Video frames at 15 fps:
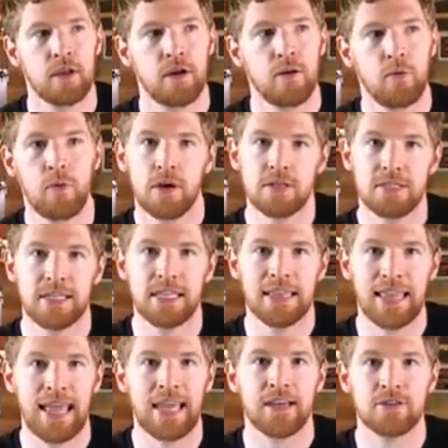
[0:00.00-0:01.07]
was the
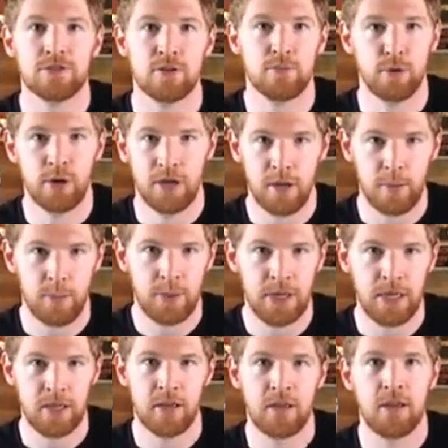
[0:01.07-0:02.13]
Lancaster Brewing
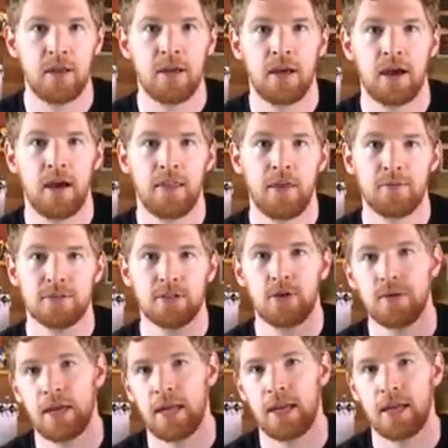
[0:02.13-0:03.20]
Company that was
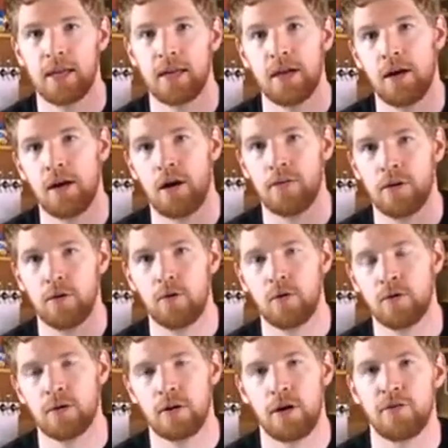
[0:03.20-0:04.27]
located on the
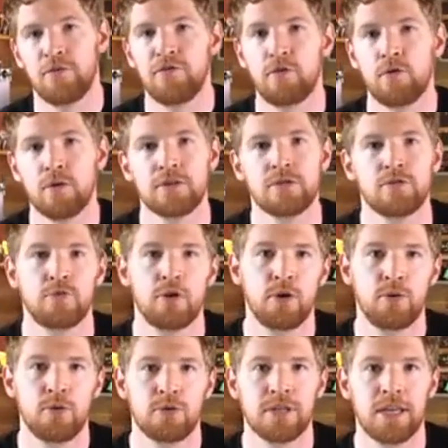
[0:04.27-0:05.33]
corner of Forest
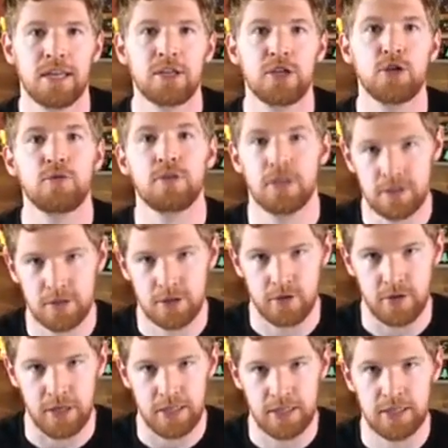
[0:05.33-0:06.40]
Rose and Union
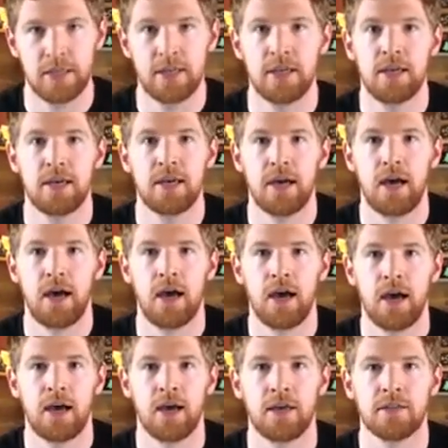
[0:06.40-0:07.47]
Street.
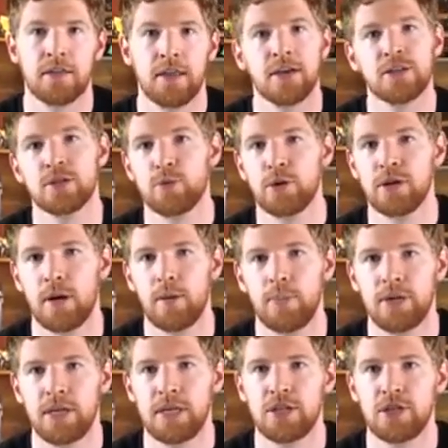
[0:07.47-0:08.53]
The Lancaster Brewing
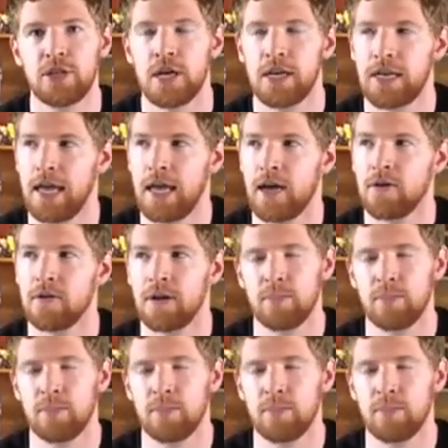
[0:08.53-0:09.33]
Company shut down, I